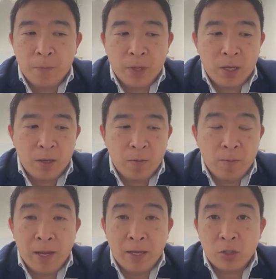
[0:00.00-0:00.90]

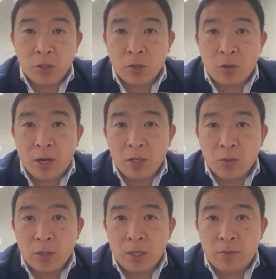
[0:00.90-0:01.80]
master's or
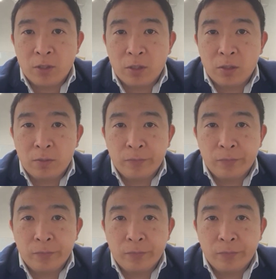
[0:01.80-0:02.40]
graduate level